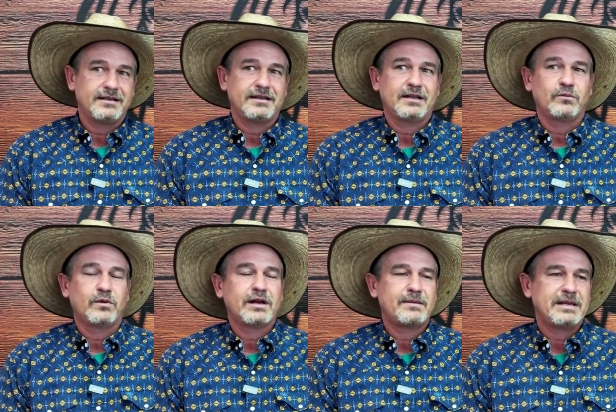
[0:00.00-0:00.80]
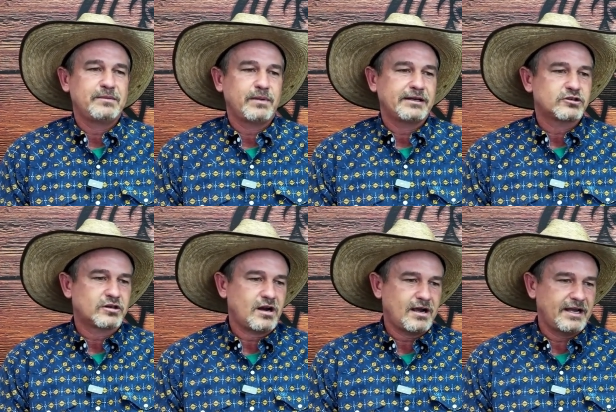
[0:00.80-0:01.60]
And what I mean by
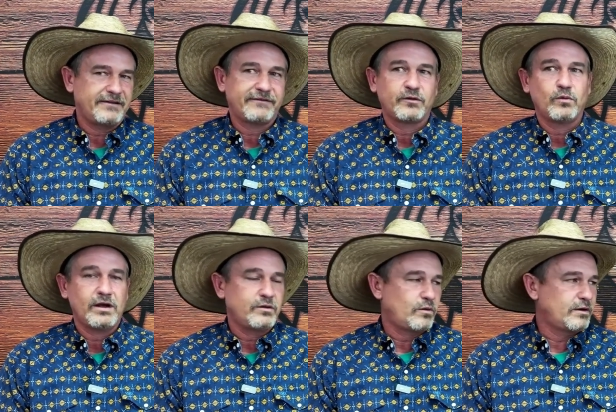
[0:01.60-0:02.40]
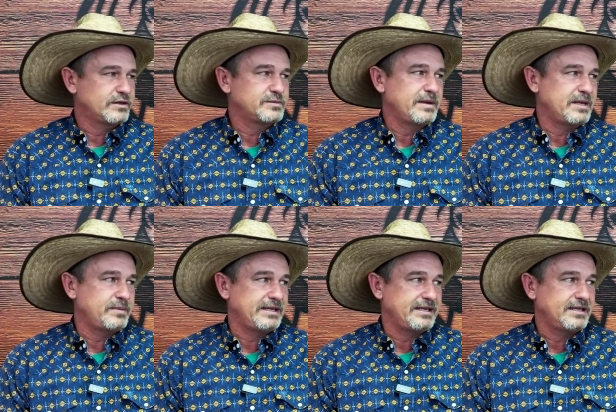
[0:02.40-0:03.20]
try for one horse may
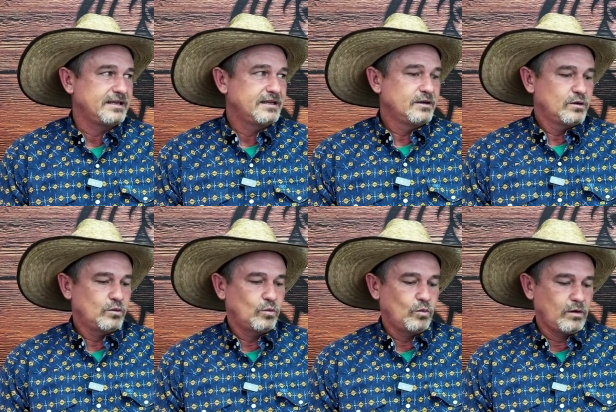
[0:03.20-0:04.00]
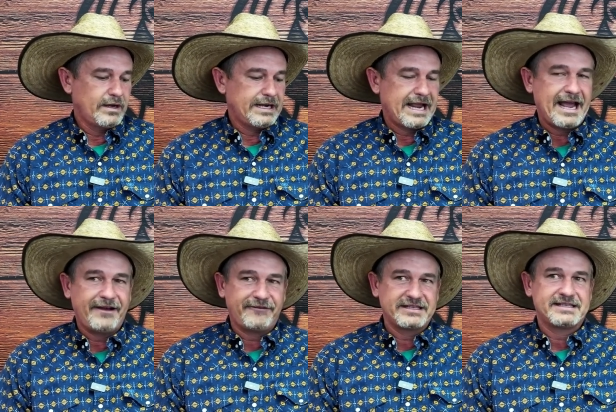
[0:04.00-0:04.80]
be one
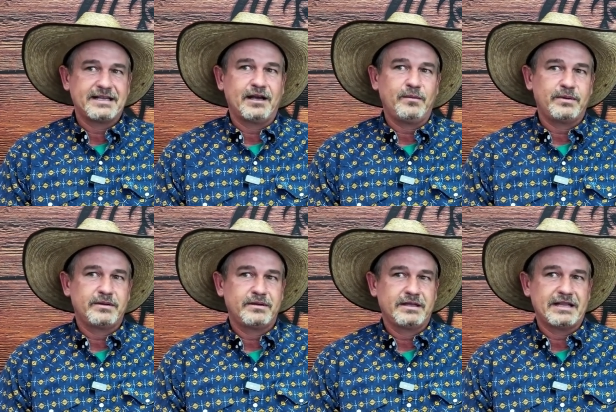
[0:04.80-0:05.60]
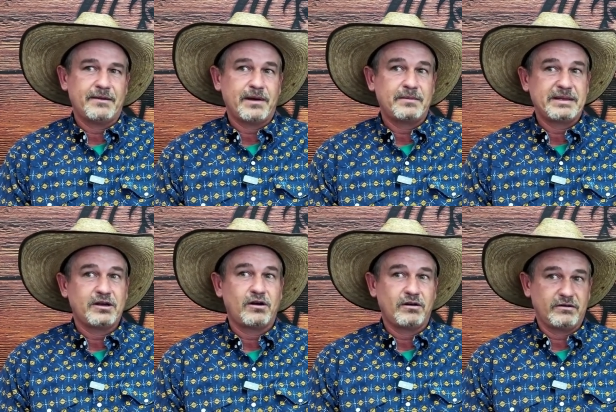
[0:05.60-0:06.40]
half a step, and that might be
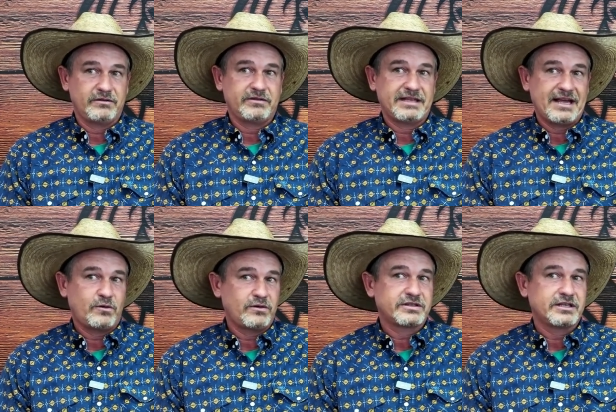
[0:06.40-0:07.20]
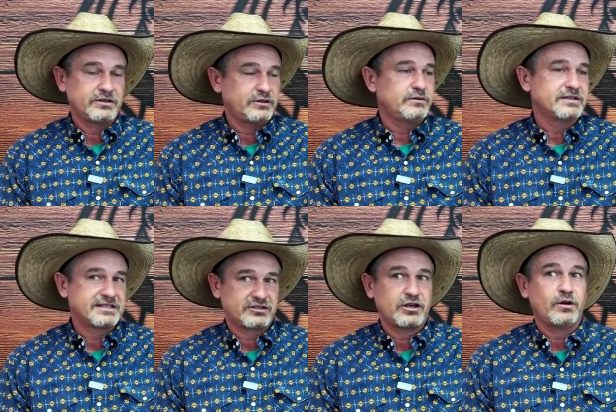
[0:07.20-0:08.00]
all that horse can do to
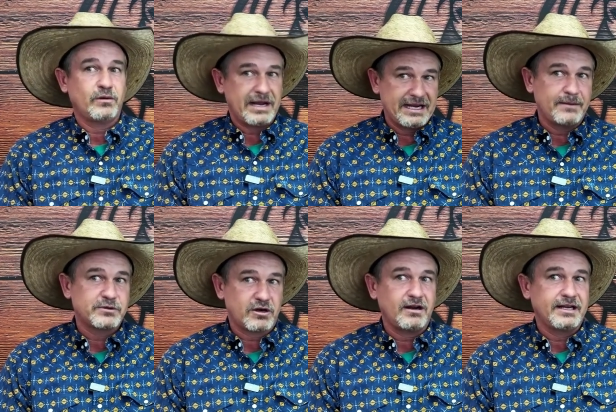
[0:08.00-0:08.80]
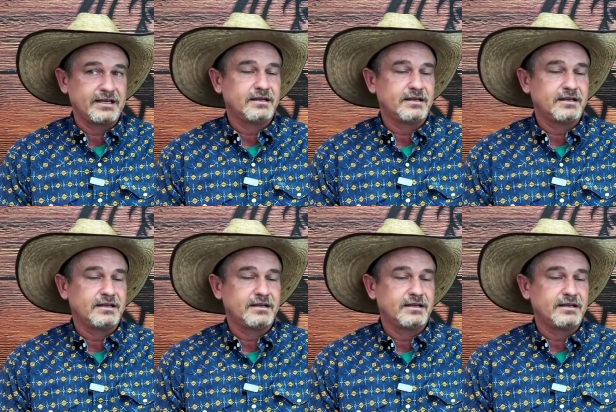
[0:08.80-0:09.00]
show, hey, I'm trying.